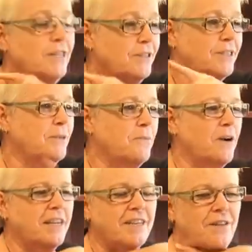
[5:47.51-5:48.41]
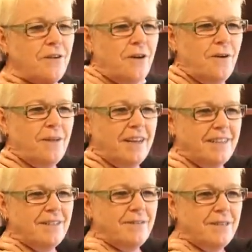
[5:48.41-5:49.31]
You see them walking down the hallway, and
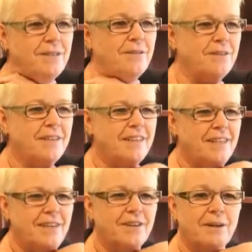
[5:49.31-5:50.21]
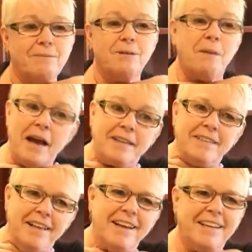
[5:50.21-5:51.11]
it's always you know, here comes our
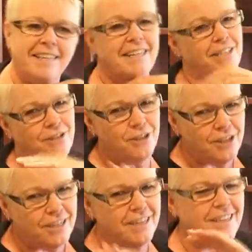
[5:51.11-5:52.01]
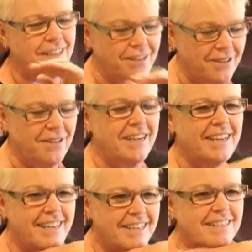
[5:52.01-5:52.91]
PAX line, and kids are good, and they're
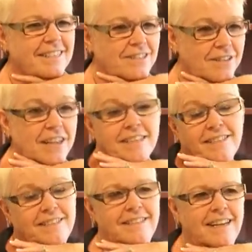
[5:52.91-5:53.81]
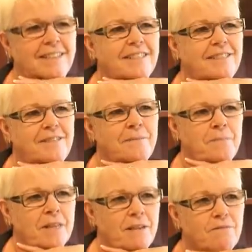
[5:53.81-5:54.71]
quiet, and so that's that's
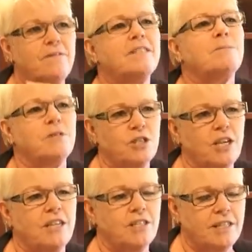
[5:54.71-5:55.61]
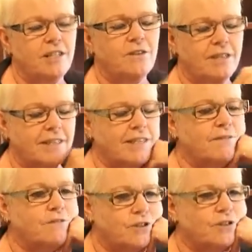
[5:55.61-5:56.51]
visible changes that you can
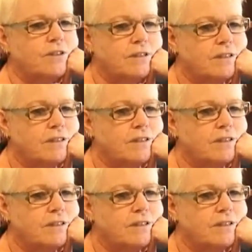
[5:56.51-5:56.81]
see for sure.